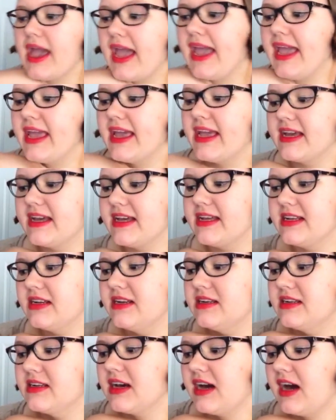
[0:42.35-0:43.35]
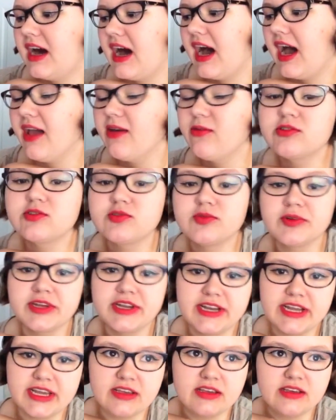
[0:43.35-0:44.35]
And I was
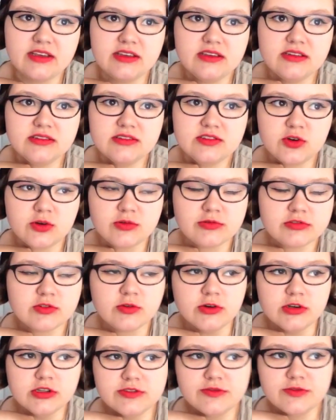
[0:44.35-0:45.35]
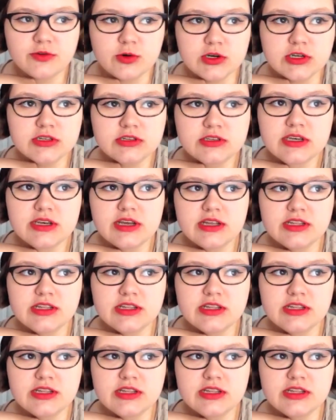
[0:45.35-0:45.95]
reading Storm of Swords, of course.